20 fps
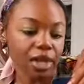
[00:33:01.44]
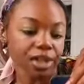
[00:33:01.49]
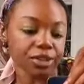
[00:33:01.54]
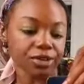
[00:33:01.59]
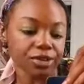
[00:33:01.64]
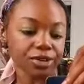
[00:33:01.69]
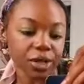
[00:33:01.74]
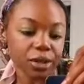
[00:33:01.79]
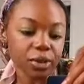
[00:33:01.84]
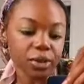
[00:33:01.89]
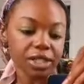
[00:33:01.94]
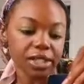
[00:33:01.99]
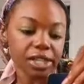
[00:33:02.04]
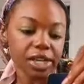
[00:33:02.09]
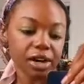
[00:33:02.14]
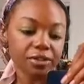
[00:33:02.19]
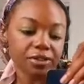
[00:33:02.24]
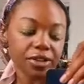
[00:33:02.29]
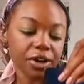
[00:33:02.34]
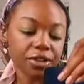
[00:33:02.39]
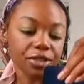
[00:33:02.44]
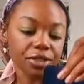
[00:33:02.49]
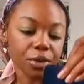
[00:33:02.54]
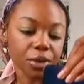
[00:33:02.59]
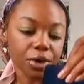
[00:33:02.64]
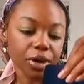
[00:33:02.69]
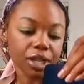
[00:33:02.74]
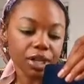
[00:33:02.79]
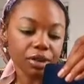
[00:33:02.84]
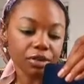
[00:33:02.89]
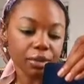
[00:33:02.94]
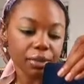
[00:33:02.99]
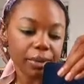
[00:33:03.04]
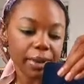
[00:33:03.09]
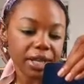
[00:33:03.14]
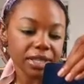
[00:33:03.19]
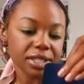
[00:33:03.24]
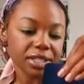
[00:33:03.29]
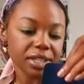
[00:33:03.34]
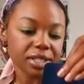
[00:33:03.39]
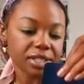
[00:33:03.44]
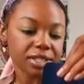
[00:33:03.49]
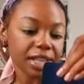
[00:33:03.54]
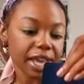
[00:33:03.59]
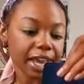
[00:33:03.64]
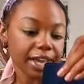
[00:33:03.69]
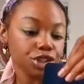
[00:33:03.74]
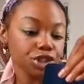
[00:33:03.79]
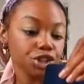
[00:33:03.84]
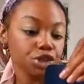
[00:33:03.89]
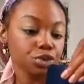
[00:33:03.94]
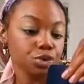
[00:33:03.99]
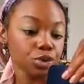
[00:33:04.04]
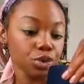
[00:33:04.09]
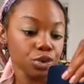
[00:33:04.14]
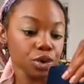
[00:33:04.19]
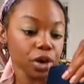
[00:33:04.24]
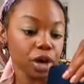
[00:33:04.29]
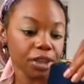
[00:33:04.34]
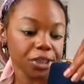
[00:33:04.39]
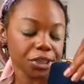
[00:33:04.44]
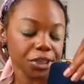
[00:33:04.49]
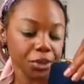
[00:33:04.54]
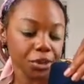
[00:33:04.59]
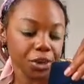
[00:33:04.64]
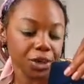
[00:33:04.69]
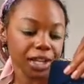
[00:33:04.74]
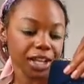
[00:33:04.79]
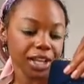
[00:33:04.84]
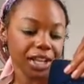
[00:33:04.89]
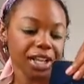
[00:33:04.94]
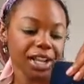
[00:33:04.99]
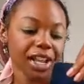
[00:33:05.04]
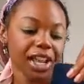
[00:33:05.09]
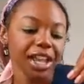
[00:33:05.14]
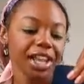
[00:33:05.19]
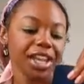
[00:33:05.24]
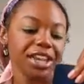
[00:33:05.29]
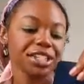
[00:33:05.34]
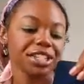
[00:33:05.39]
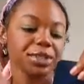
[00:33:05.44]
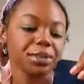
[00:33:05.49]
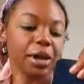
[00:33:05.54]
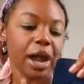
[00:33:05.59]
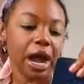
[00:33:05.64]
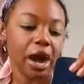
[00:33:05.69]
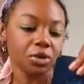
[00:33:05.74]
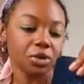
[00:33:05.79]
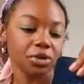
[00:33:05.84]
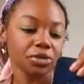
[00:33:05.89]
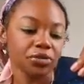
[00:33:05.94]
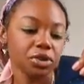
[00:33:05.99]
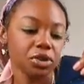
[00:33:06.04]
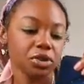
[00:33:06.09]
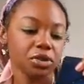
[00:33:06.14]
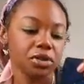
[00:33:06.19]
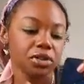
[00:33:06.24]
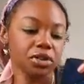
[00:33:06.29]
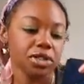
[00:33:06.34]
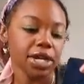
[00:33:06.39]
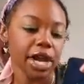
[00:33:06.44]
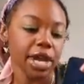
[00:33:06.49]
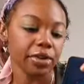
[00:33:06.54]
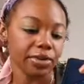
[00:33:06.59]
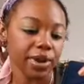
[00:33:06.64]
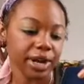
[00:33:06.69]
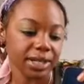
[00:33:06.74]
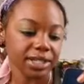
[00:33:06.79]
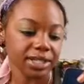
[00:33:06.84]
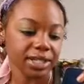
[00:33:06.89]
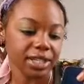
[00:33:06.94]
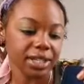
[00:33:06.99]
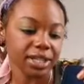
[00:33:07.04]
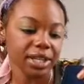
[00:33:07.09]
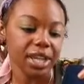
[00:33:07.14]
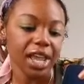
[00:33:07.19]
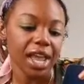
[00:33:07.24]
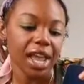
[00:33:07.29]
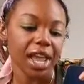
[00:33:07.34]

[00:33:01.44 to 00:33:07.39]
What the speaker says: The frequency of authority reminds us that true authority is powerful, directed,